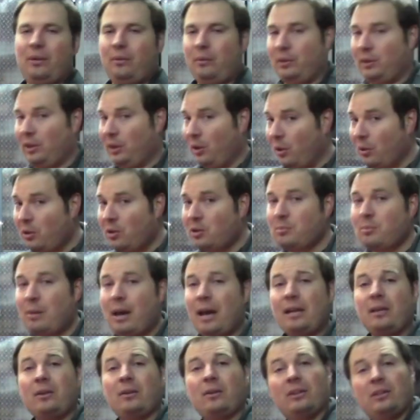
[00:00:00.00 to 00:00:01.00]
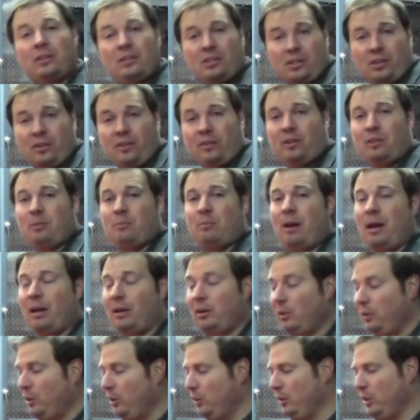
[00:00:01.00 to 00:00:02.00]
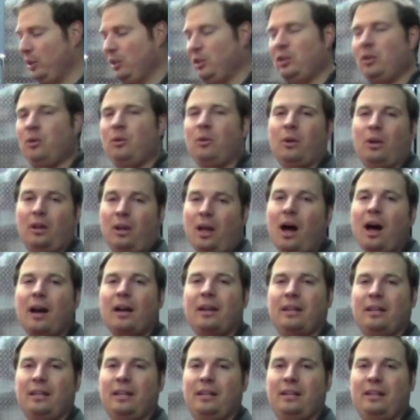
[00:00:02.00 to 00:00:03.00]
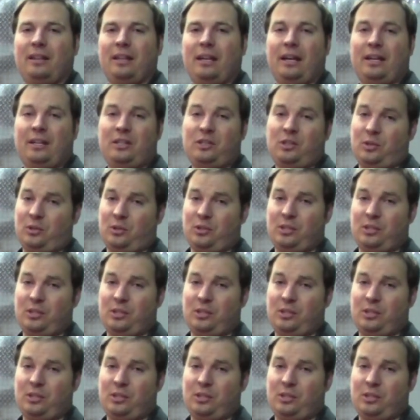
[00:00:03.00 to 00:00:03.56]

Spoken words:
With an owner's manual and a service manual, you can do a lot of the things